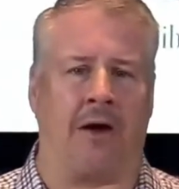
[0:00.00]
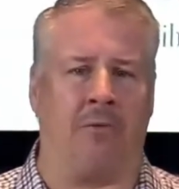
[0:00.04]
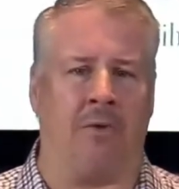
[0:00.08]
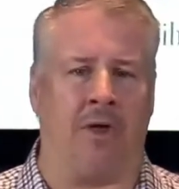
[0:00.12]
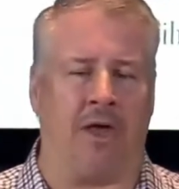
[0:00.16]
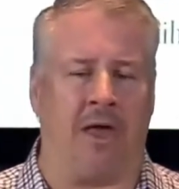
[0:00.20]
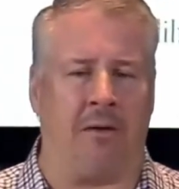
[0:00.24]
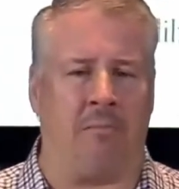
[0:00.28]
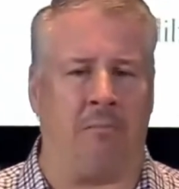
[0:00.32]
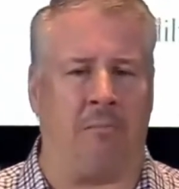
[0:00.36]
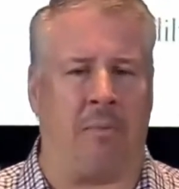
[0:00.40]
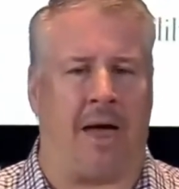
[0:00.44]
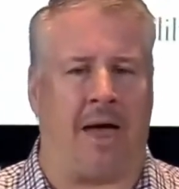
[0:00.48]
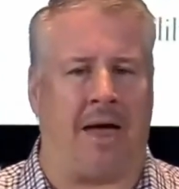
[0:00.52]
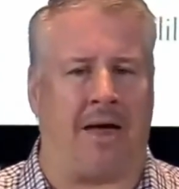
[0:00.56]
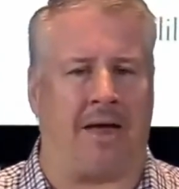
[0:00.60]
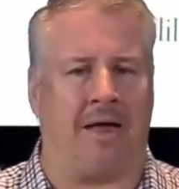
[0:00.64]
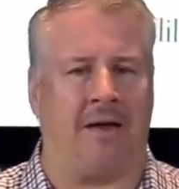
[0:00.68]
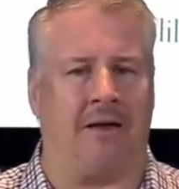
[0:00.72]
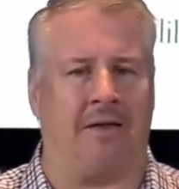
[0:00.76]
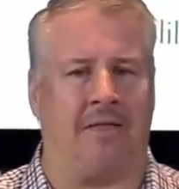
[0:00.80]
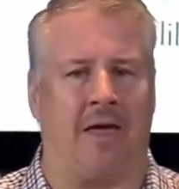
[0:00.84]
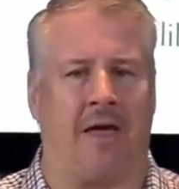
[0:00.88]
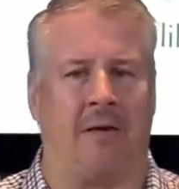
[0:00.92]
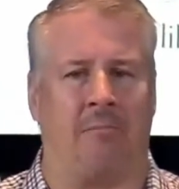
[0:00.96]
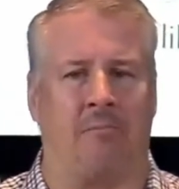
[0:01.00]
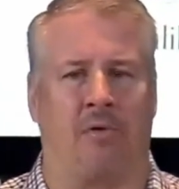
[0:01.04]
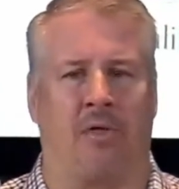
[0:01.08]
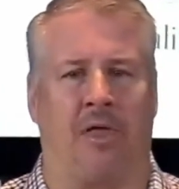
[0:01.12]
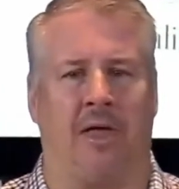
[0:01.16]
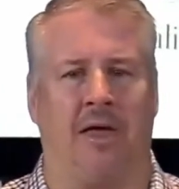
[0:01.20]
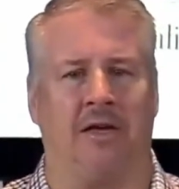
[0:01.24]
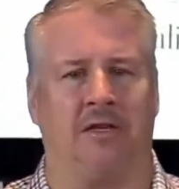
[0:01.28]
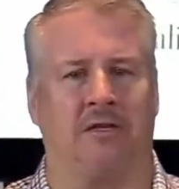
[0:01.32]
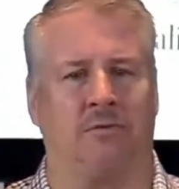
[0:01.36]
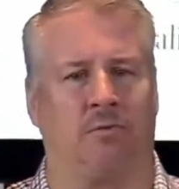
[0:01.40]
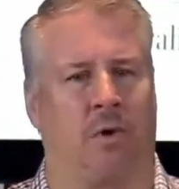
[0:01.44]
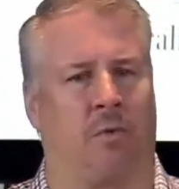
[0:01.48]
How do we get back into that
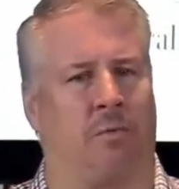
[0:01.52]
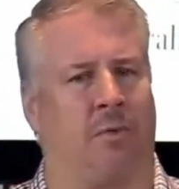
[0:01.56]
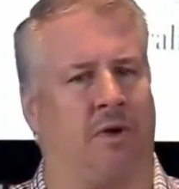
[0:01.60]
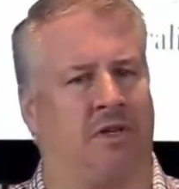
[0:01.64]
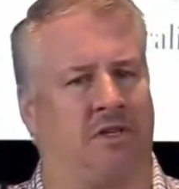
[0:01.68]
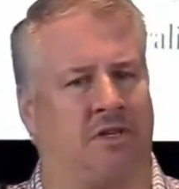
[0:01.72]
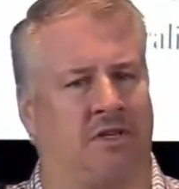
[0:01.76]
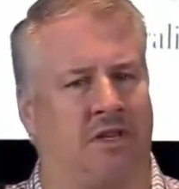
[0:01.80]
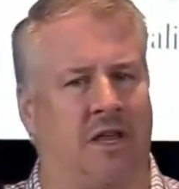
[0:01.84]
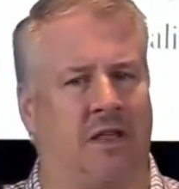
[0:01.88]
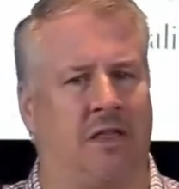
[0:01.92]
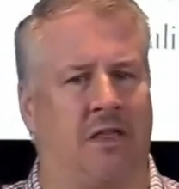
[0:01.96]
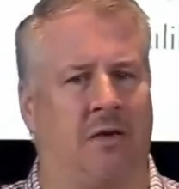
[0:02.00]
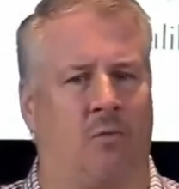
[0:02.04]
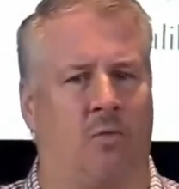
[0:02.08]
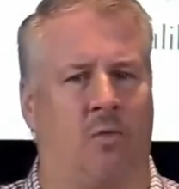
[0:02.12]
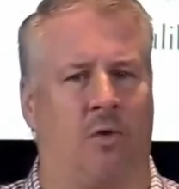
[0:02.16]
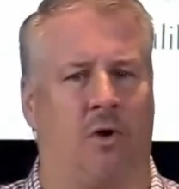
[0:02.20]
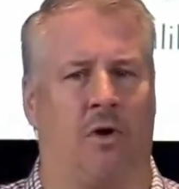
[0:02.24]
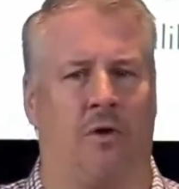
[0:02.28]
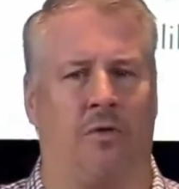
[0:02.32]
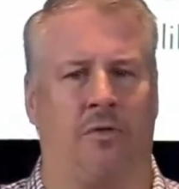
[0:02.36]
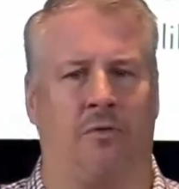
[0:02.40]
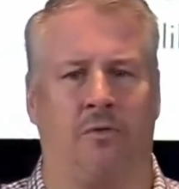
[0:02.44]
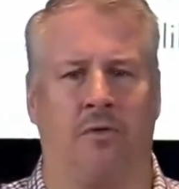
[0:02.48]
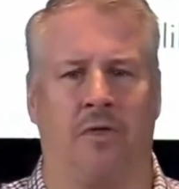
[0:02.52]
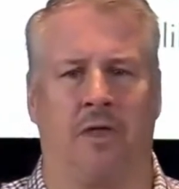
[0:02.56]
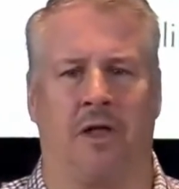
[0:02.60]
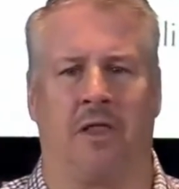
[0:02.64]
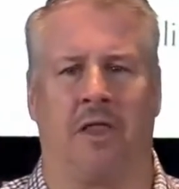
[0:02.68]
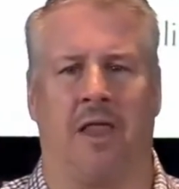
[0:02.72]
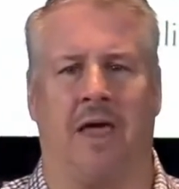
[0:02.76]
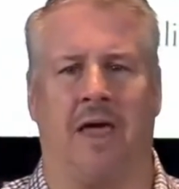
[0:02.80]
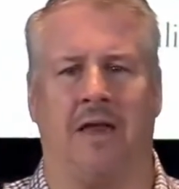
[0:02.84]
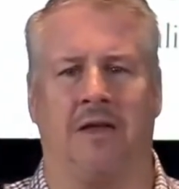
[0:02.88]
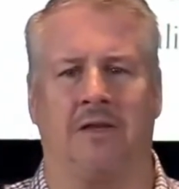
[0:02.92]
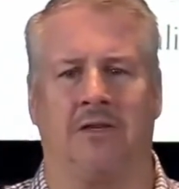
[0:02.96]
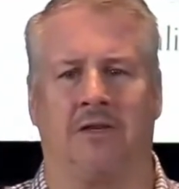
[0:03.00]
place where we see the world through the
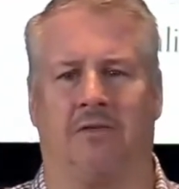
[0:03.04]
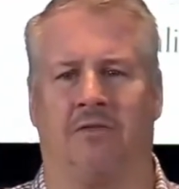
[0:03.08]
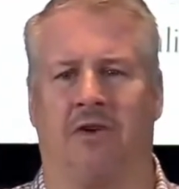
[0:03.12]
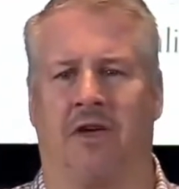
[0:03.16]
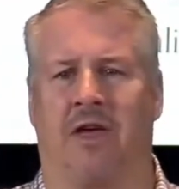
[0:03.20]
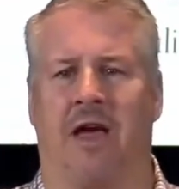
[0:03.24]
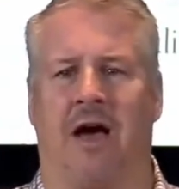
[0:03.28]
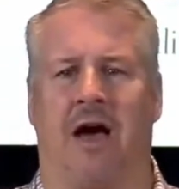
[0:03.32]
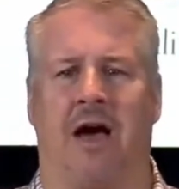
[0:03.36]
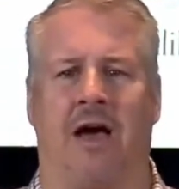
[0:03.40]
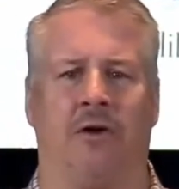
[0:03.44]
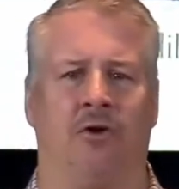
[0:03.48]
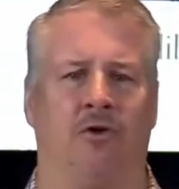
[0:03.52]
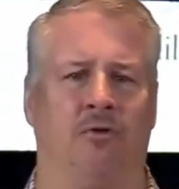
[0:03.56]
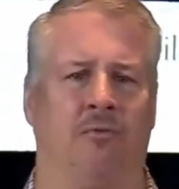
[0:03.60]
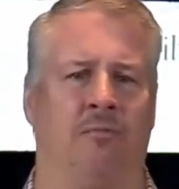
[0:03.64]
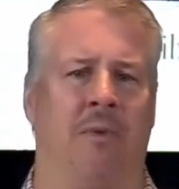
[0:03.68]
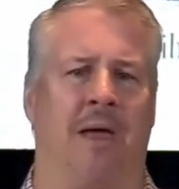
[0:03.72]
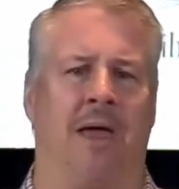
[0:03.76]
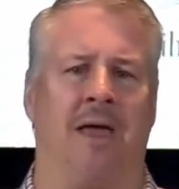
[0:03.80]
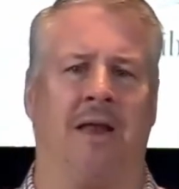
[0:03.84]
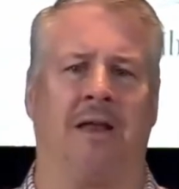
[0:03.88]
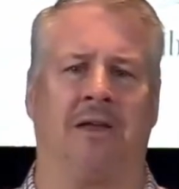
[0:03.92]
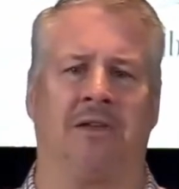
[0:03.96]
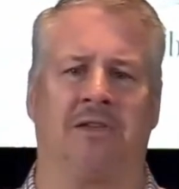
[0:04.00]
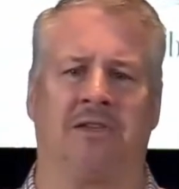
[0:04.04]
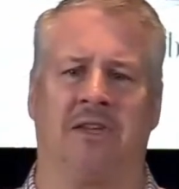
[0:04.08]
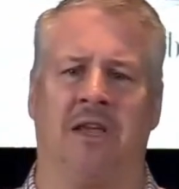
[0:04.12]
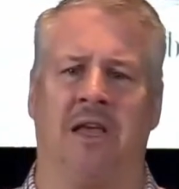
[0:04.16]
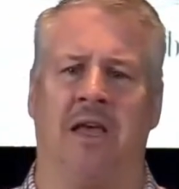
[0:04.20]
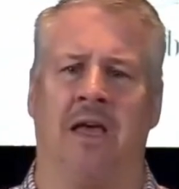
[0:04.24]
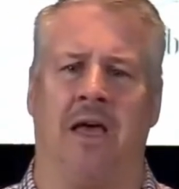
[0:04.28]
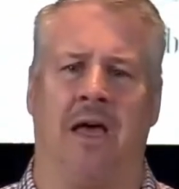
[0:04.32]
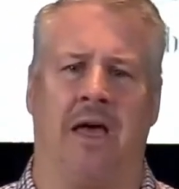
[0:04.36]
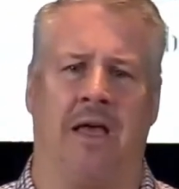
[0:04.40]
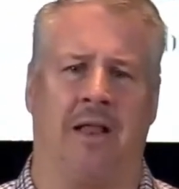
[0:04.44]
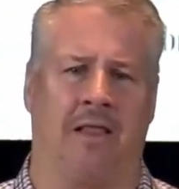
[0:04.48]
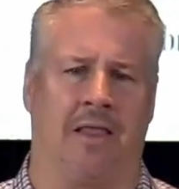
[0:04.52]
lens of a God who made us
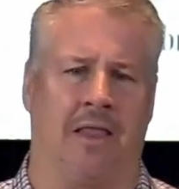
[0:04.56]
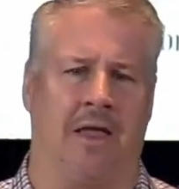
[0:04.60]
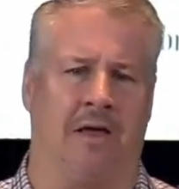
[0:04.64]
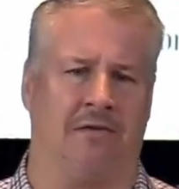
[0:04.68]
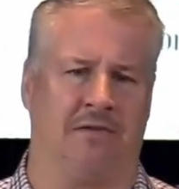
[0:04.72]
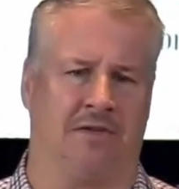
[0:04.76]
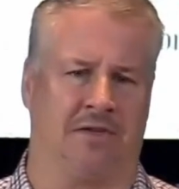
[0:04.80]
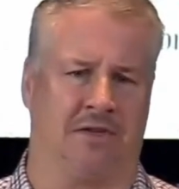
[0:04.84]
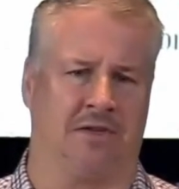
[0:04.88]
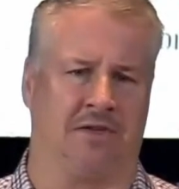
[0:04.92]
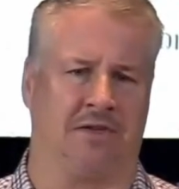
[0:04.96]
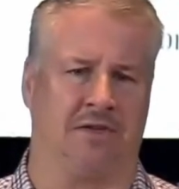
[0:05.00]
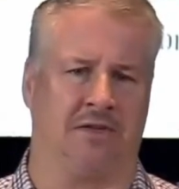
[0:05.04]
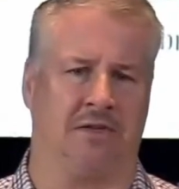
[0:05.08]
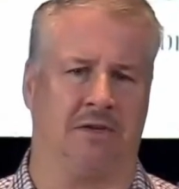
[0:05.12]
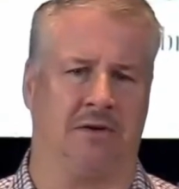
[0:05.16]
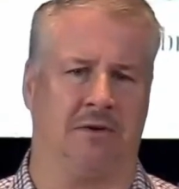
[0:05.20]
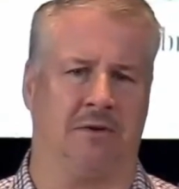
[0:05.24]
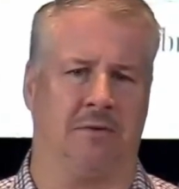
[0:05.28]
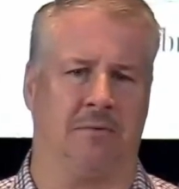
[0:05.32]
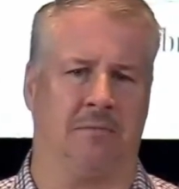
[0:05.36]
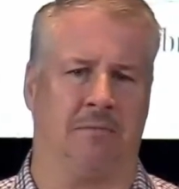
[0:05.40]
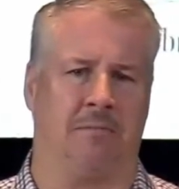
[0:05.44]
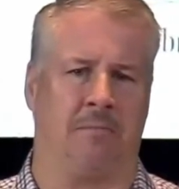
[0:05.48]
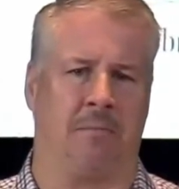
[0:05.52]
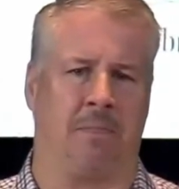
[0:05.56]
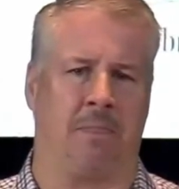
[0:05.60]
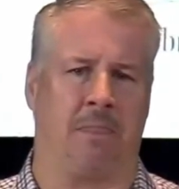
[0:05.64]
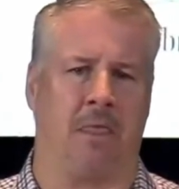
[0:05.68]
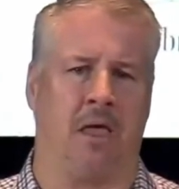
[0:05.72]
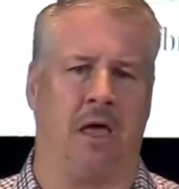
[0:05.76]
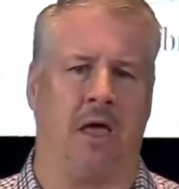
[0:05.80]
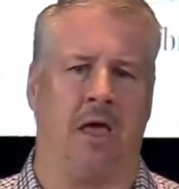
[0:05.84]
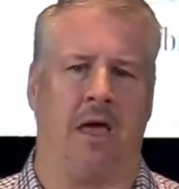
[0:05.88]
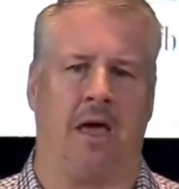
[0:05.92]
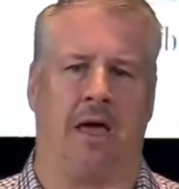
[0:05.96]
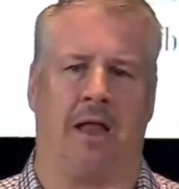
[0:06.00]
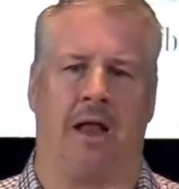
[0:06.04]
and loves us?
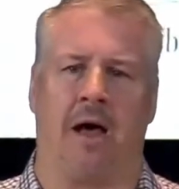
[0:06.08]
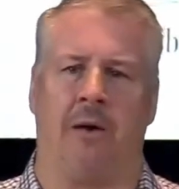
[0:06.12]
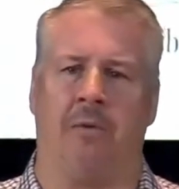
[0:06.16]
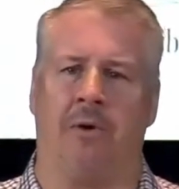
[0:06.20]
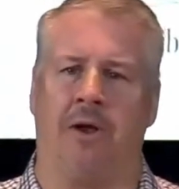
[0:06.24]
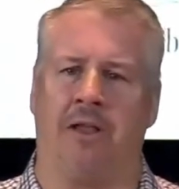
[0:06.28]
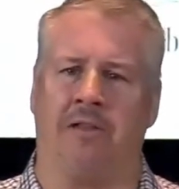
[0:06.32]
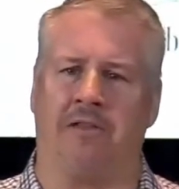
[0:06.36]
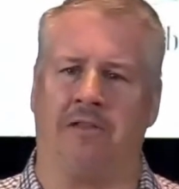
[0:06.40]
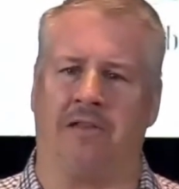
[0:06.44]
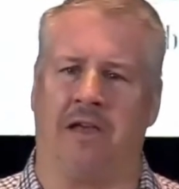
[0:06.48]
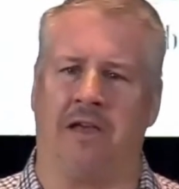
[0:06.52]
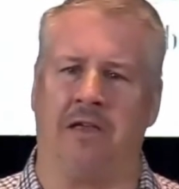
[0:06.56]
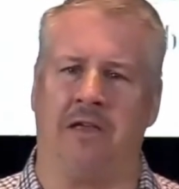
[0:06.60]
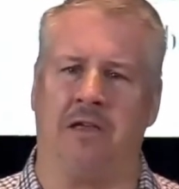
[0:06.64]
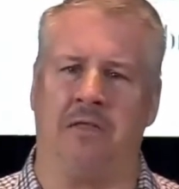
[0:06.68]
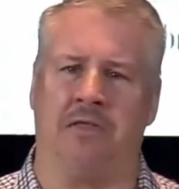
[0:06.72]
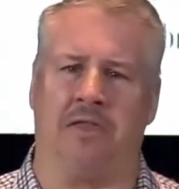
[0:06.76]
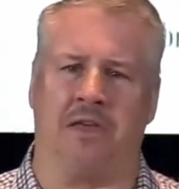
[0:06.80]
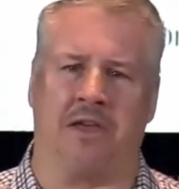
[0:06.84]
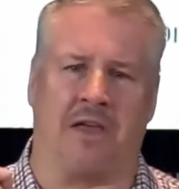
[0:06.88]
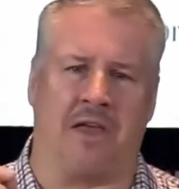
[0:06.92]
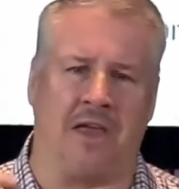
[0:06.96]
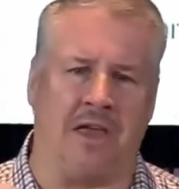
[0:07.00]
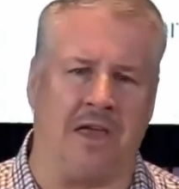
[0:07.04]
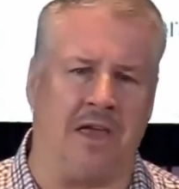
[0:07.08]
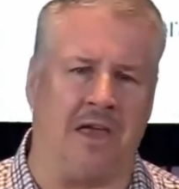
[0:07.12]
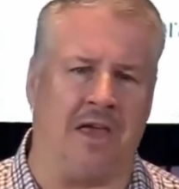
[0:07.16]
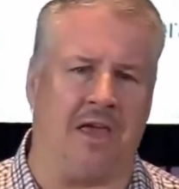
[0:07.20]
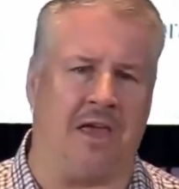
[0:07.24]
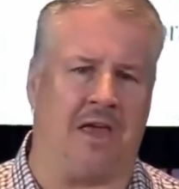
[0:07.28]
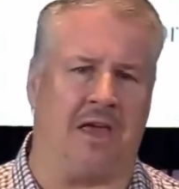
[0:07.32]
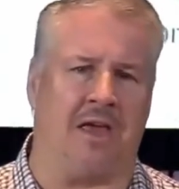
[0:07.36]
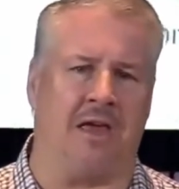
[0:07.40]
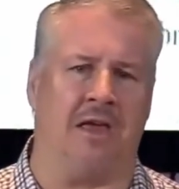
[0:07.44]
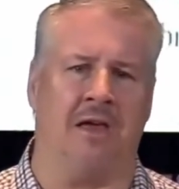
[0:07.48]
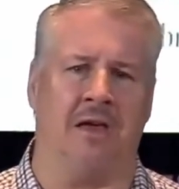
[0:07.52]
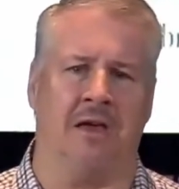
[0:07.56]
And I want to tell you the
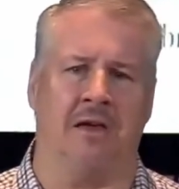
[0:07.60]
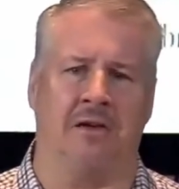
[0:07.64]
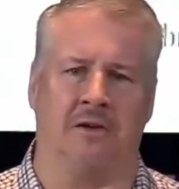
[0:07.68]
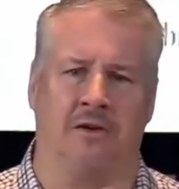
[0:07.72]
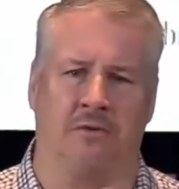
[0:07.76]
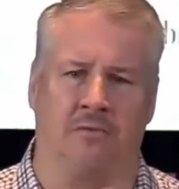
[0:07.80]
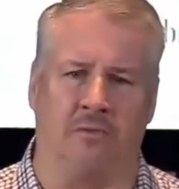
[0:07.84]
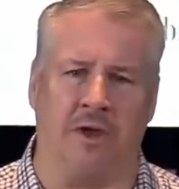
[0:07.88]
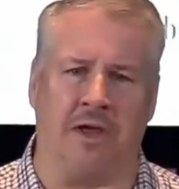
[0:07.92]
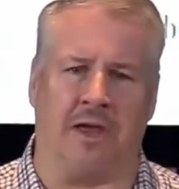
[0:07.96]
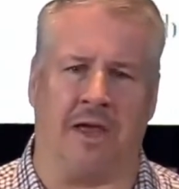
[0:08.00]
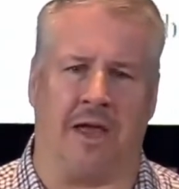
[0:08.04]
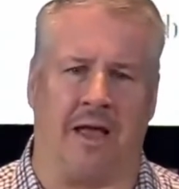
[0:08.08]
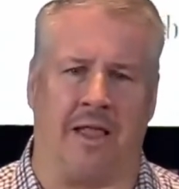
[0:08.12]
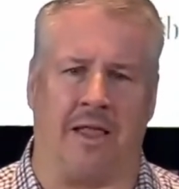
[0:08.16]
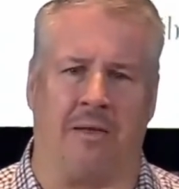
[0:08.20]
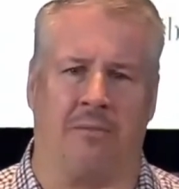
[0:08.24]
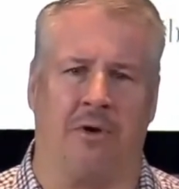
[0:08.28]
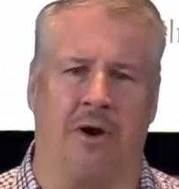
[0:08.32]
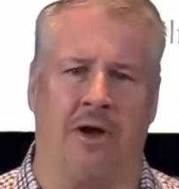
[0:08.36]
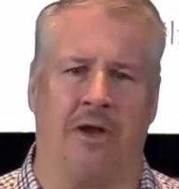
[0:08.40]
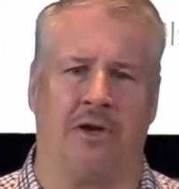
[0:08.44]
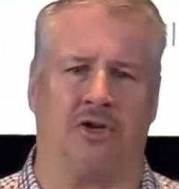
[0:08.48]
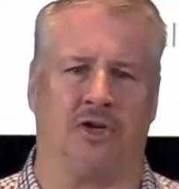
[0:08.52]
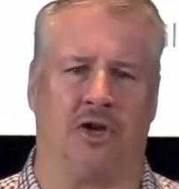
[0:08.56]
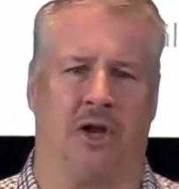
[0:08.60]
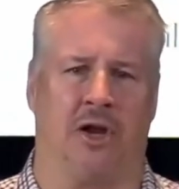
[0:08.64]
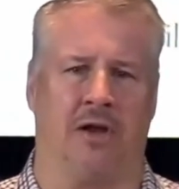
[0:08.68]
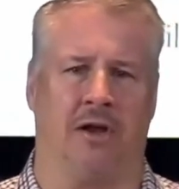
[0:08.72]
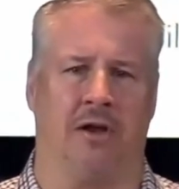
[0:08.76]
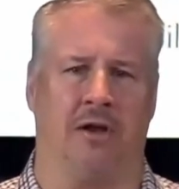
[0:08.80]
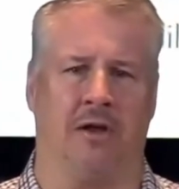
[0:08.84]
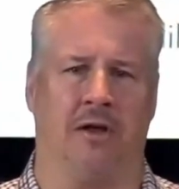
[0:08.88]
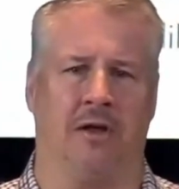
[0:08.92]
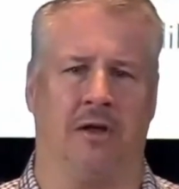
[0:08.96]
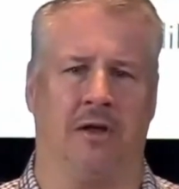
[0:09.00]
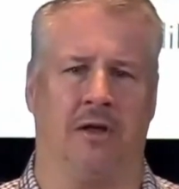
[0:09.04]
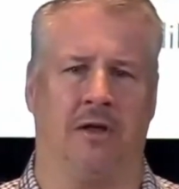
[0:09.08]
key to
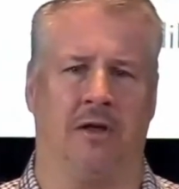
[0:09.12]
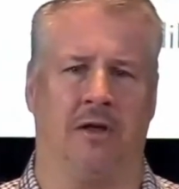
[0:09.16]
recalibration.